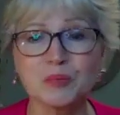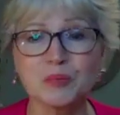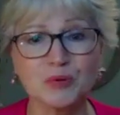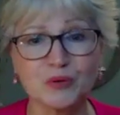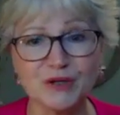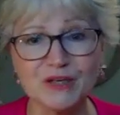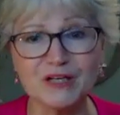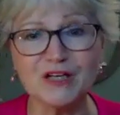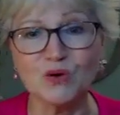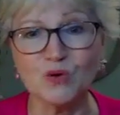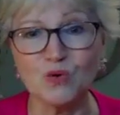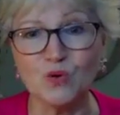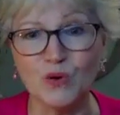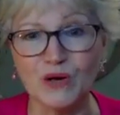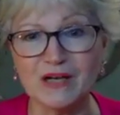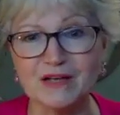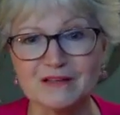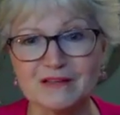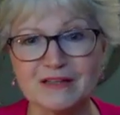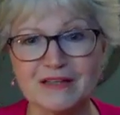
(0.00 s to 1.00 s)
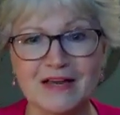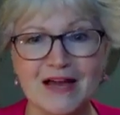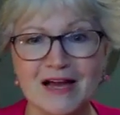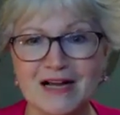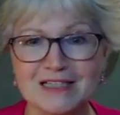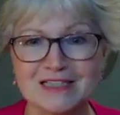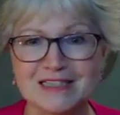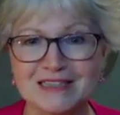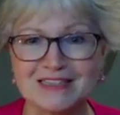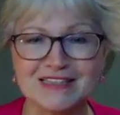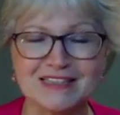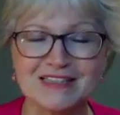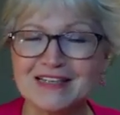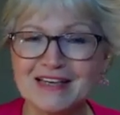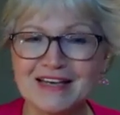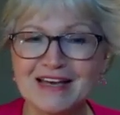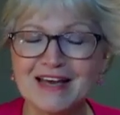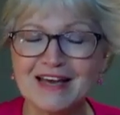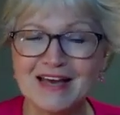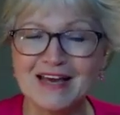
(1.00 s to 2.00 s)
pretty quickly,
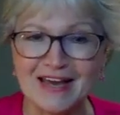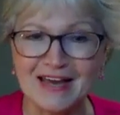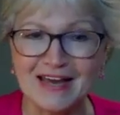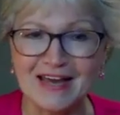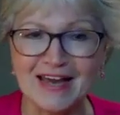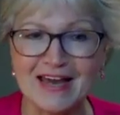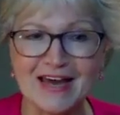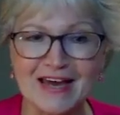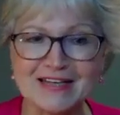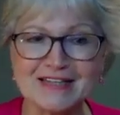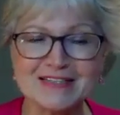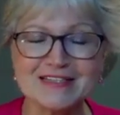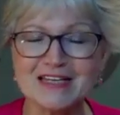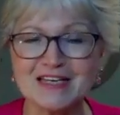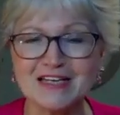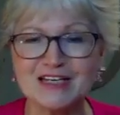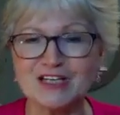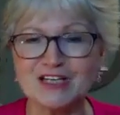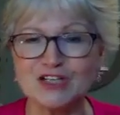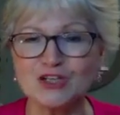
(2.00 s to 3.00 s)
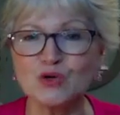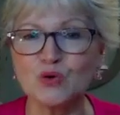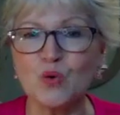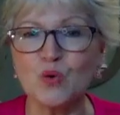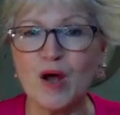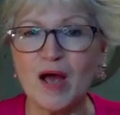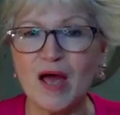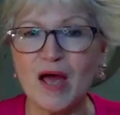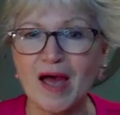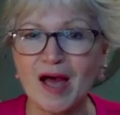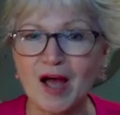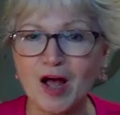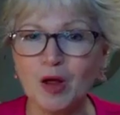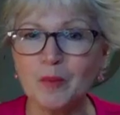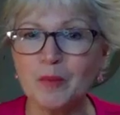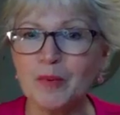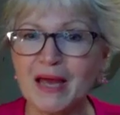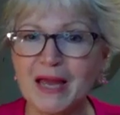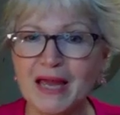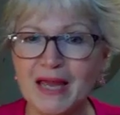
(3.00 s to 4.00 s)
actually. And you
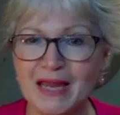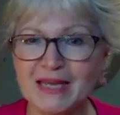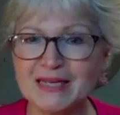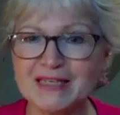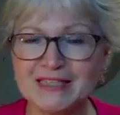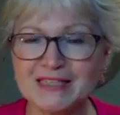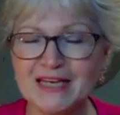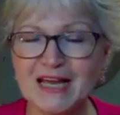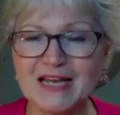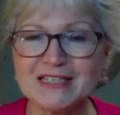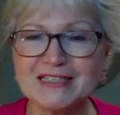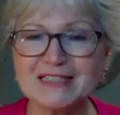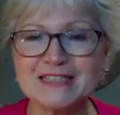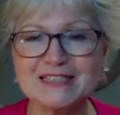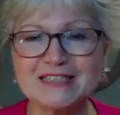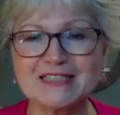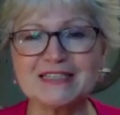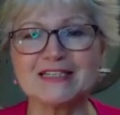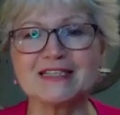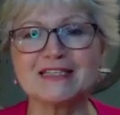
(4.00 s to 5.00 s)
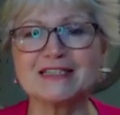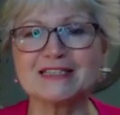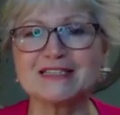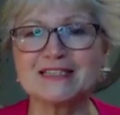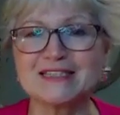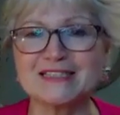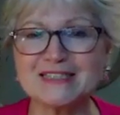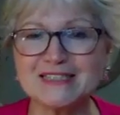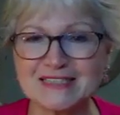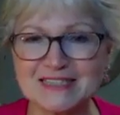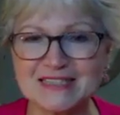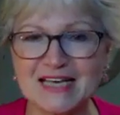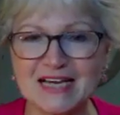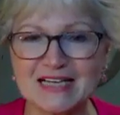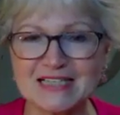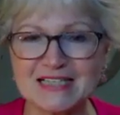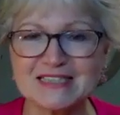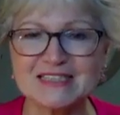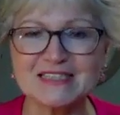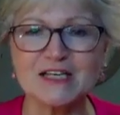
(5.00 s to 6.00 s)
help ADHD,
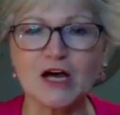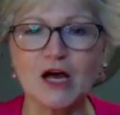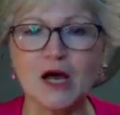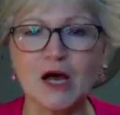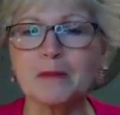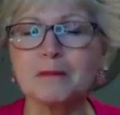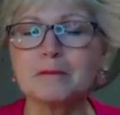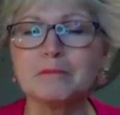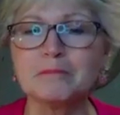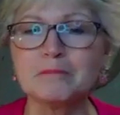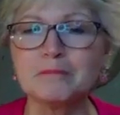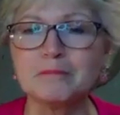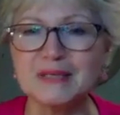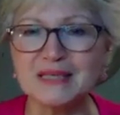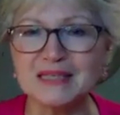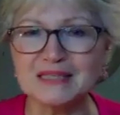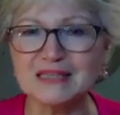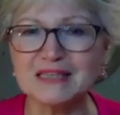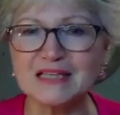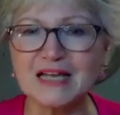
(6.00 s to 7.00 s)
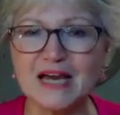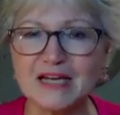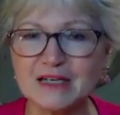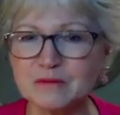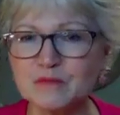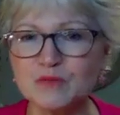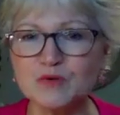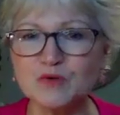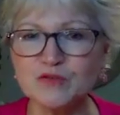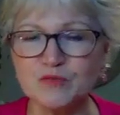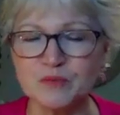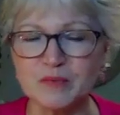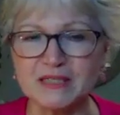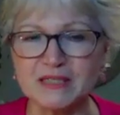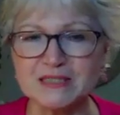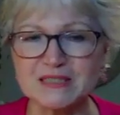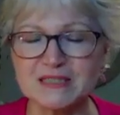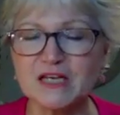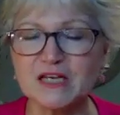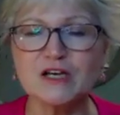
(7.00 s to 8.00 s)
dyslexia, midline
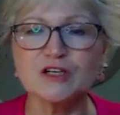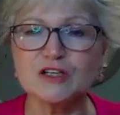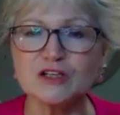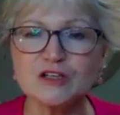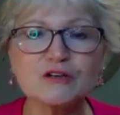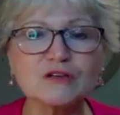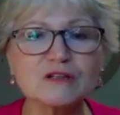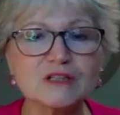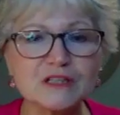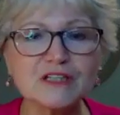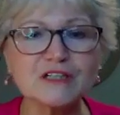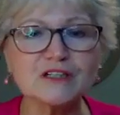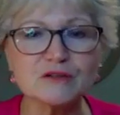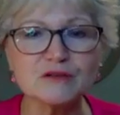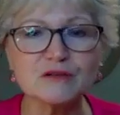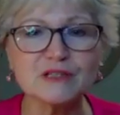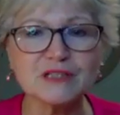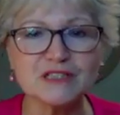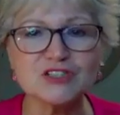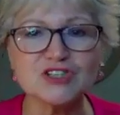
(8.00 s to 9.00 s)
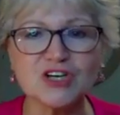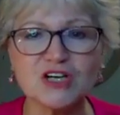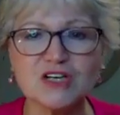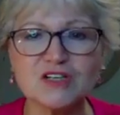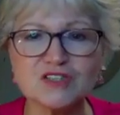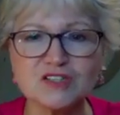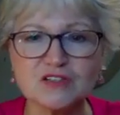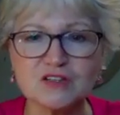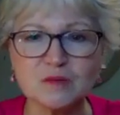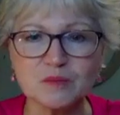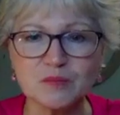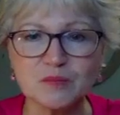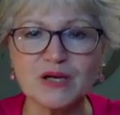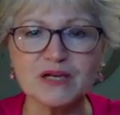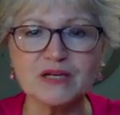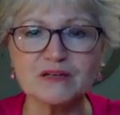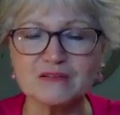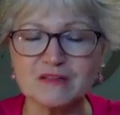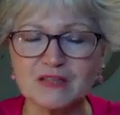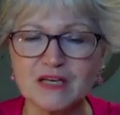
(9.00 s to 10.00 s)
movements. You're literally changing the
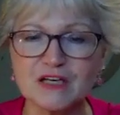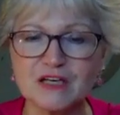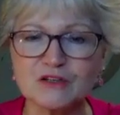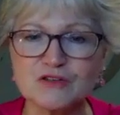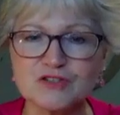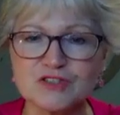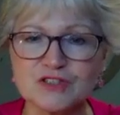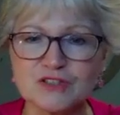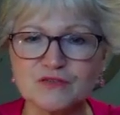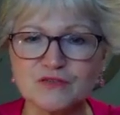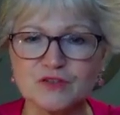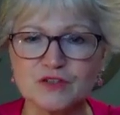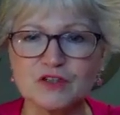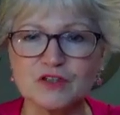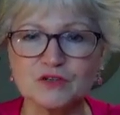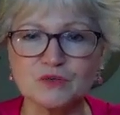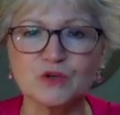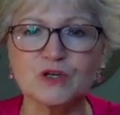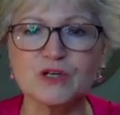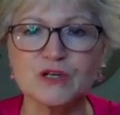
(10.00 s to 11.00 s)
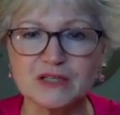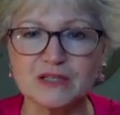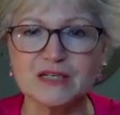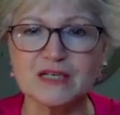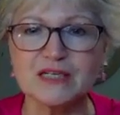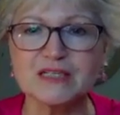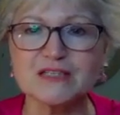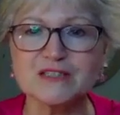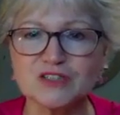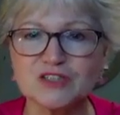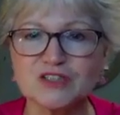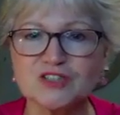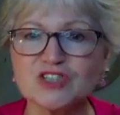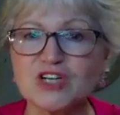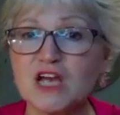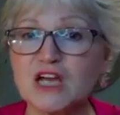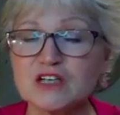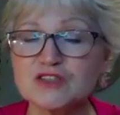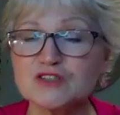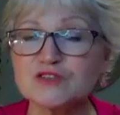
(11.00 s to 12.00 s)
brain and the energy field where it needs to
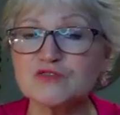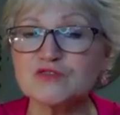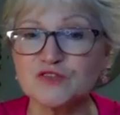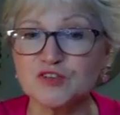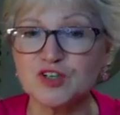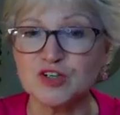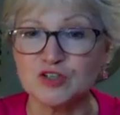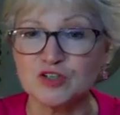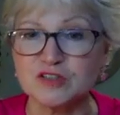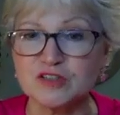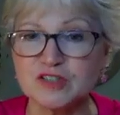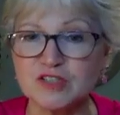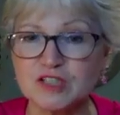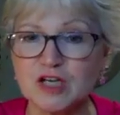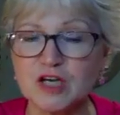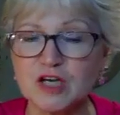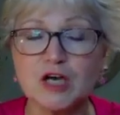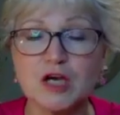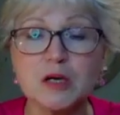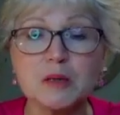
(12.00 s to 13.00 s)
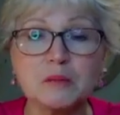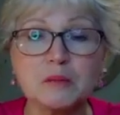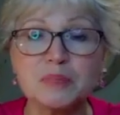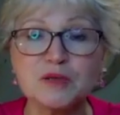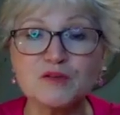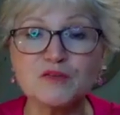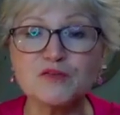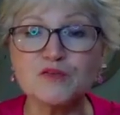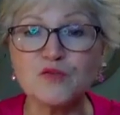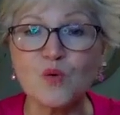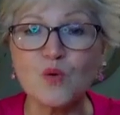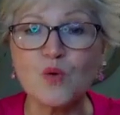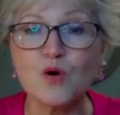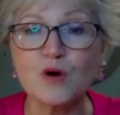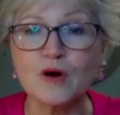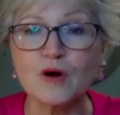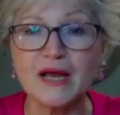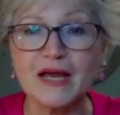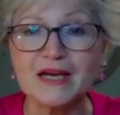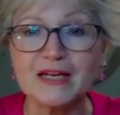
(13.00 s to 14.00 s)
change first
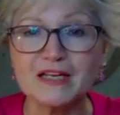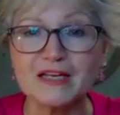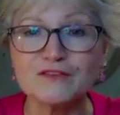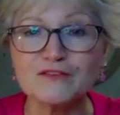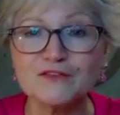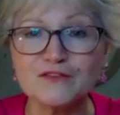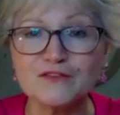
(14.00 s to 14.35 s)
before any